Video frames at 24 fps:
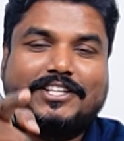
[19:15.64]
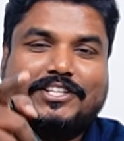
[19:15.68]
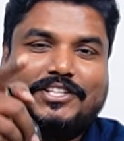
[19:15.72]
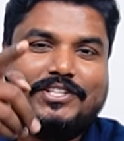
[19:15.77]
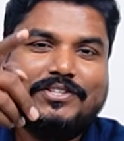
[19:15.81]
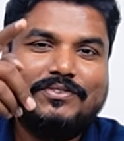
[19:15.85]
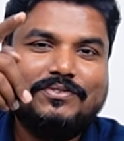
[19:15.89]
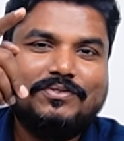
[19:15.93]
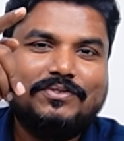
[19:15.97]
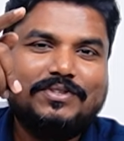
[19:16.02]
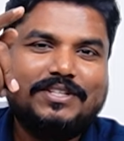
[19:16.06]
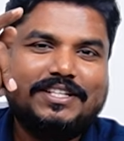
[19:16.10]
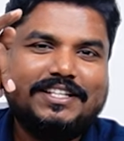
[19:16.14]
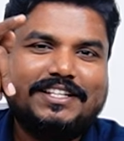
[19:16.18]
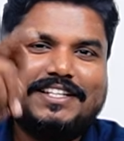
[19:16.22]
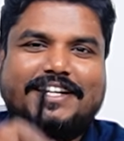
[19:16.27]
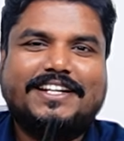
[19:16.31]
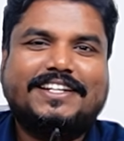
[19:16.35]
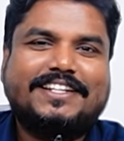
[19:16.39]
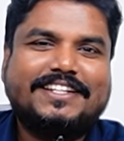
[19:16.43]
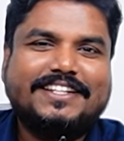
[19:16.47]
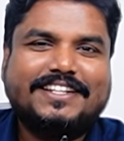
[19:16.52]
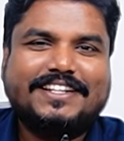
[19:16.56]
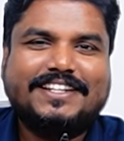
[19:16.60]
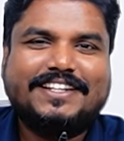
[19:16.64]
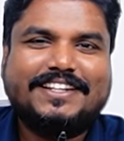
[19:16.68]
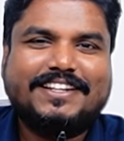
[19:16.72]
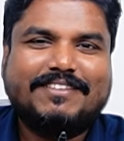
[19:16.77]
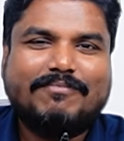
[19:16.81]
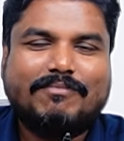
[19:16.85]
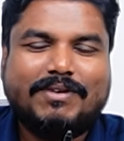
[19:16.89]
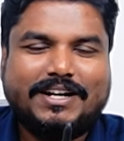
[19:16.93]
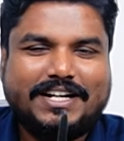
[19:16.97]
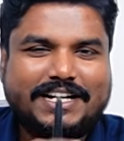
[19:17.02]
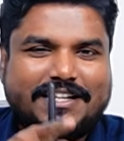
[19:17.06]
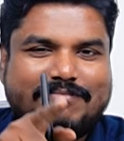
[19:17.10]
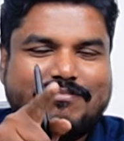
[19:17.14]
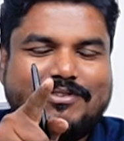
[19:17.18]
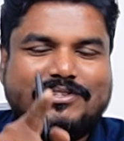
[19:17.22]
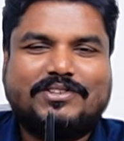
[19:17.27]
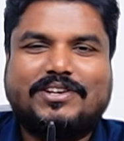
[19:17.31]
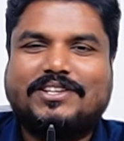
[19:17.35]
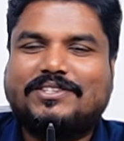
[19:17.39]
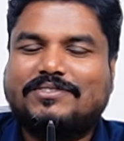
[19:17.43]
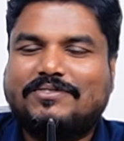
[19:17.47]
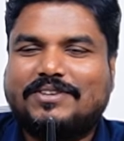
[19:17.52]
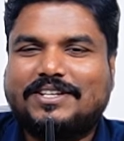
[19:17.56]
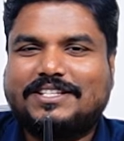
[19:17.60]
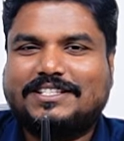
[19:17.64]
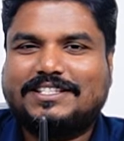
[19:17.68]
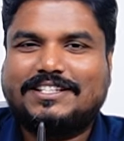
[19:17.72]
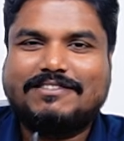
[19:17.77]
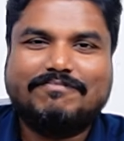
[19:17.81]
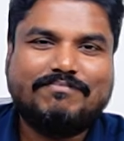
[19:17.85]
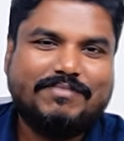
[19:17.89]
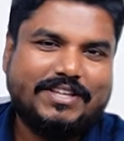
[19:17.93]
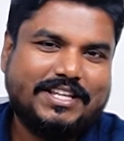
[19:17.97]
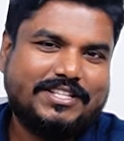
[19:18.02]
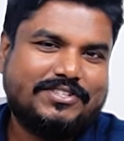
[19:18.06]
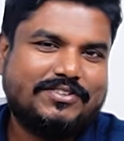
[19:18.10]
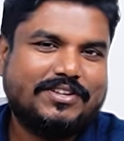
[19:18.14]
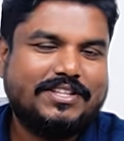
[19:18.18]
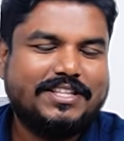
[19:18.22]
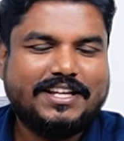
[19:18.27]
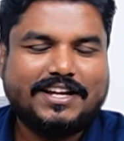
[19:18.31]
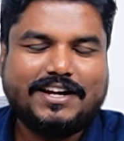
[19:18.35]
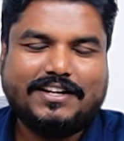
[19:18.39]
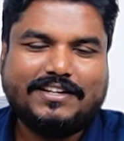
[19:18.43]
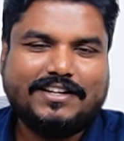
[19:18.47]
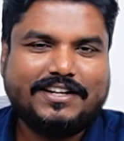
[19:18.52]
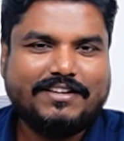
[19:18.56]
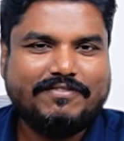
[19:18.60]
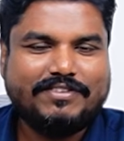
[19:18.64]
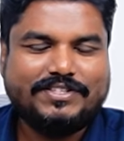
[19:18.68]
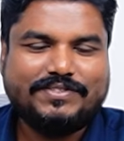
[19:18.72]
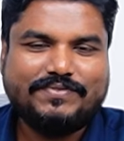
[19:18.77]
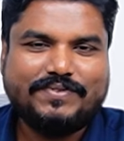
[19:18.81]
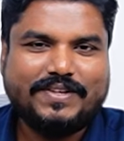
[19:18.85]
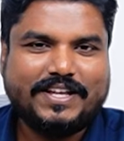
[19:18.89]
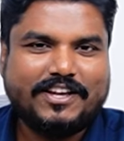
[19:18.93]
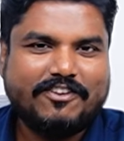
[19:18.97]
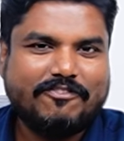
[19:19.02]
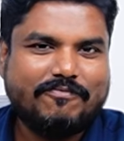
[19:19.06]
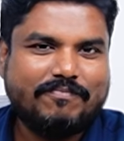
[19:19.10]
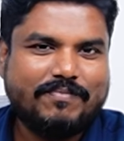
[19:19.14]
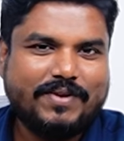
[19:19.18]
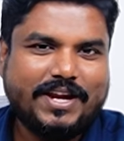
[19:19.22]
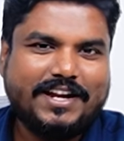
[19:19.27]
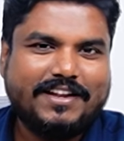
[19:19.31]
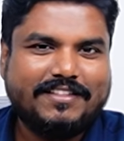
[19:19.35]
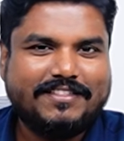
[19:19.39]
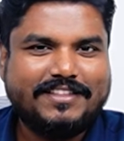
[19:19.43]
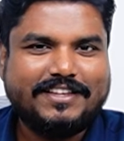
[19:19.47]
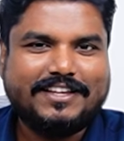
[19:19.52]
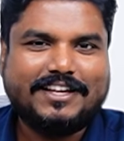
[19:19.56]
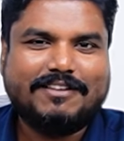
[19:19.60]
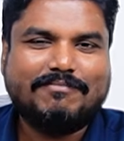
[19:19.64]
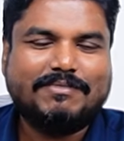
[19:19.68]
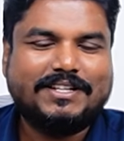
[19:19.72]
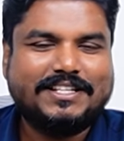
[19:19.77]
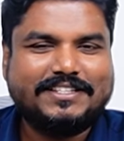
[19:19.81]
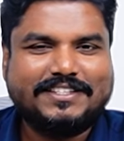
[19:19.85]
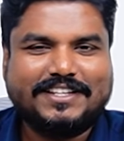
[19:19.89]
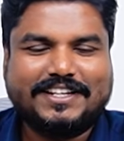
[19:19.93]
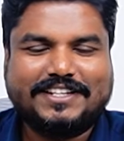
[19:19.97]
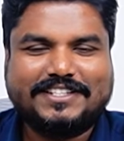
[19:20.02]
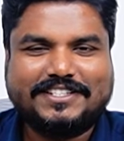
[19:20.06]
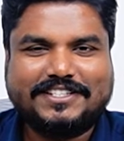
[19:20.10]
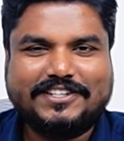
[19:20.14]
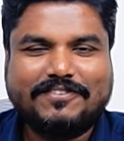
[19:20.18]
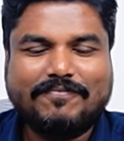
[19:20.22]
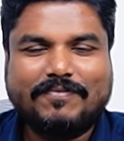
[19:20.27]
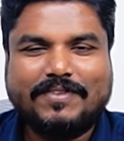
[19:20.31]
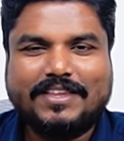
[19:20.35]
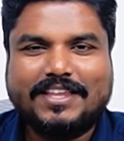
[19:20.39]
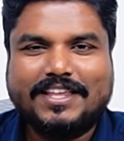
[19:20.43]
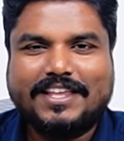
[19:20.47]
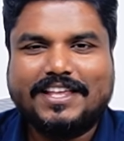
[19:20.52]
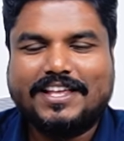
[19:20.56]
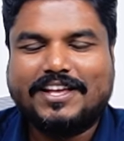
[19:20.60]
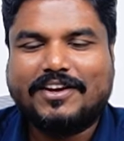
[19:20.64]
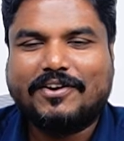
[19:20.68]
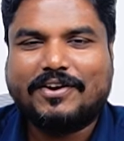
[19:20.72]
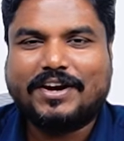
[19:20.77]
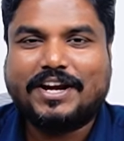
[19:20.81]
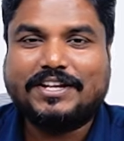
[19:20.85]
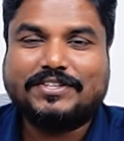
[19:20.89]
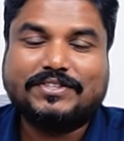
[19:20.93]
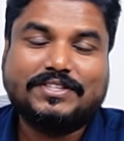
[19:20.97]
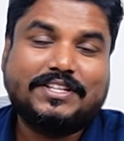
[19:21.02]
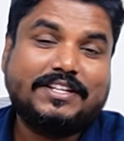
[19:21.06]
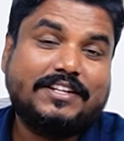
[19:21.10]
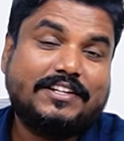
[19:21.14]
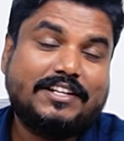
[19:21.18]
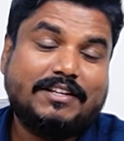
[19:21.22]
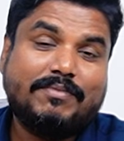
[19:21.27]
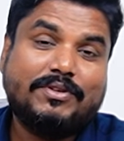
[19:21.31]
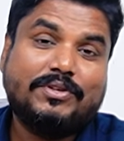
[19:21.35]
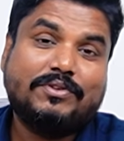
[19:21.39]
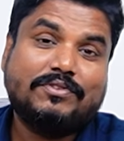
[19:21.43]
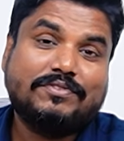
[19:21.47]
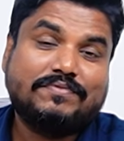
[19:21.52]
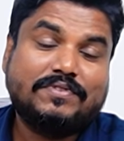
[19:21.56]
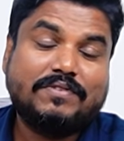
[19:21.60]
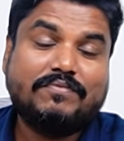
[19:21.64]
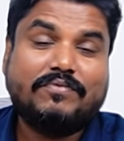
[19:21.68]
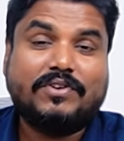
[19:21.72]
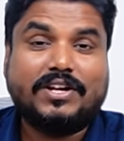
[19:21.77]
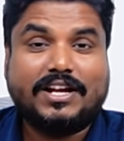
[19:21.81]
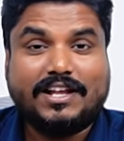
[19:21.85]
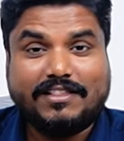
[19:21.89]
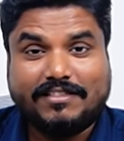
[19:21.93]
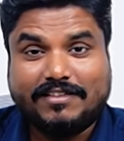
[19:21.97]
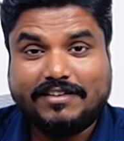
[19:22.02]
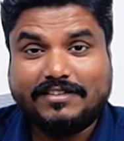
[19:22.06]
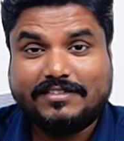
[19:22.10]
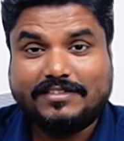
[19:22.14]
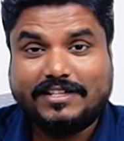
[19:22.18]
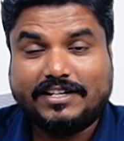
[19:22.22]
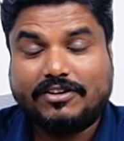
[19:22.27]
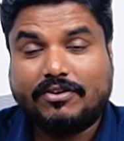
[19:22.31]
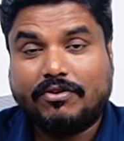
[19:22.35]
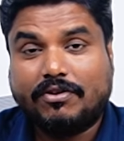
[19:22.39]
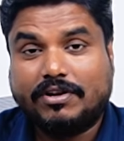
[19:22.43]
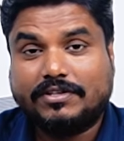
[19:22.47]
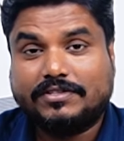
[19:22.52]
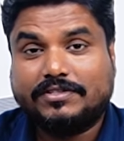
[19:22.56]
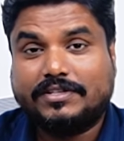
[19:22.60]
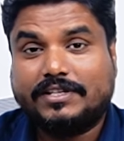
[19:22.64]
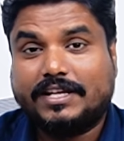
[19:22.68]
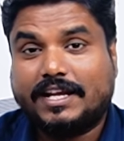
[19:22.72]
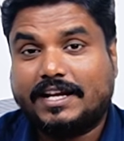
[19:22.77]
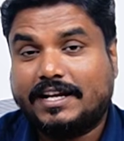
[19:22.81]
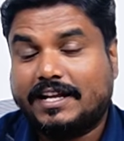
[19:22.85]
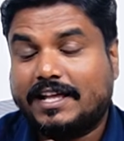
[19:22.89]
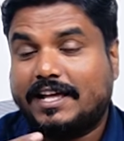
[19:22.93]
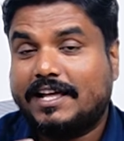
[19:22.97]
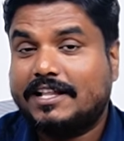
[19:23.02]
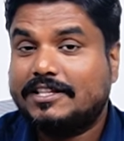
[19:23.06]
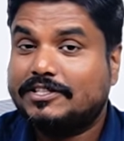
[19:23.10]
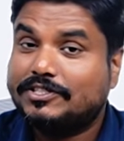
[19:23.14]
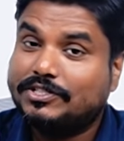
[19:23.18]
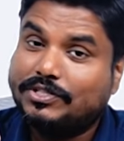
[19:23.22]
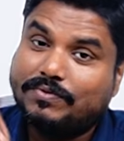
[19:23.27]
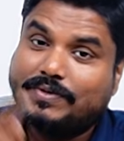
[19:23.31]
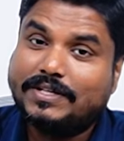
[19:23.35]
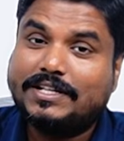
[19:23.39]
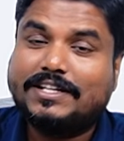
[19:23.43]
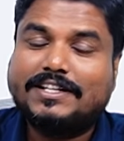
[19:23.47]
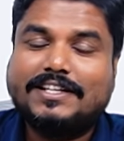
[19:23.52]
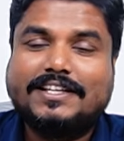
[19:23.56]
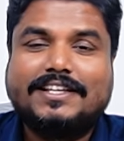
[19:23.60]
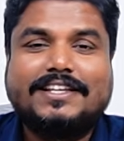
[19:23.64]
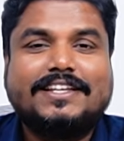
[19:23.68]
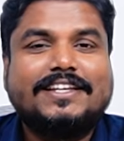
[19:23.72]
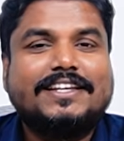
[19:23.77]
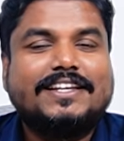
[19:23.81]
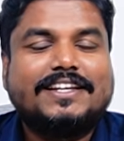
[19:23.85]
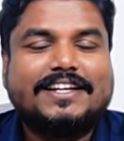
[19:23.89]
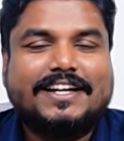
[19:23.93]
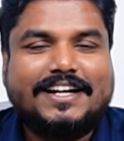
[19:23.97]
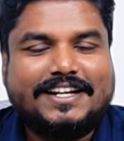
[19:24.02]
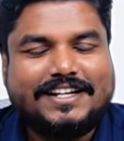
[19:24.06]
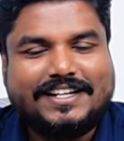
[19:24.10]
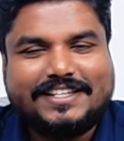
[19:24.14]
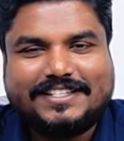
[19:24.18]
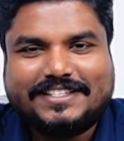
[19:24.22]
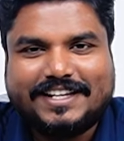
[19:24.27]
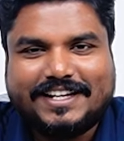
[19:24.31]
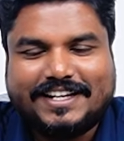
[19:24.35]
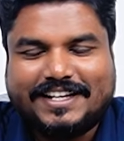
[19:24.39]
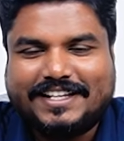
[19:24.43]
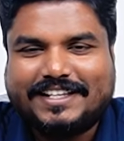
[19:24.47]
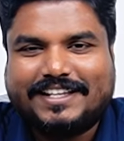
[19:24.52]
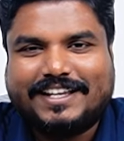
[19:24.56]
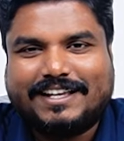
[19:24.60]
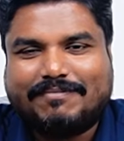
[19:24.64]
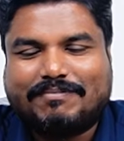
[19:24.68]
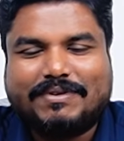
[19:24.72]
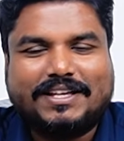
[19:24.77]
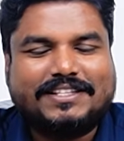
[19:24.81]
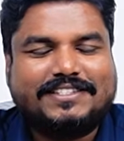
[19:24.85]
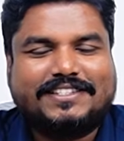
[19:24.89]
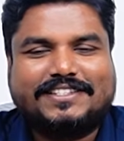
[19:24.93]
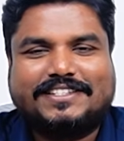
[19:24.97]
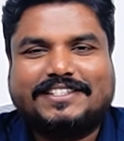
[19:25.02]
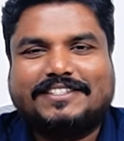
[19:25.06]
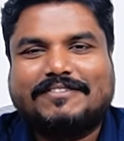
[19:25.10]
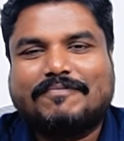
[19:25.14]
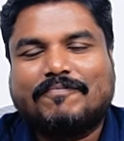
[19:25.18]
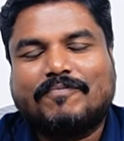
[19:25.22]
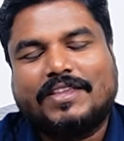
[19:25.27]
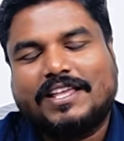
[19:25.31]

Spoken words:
you create a multiple choice question based on the content which we have made in the comment section. Okay, so that it will be useful for others. It will also enhance your understanding capacity.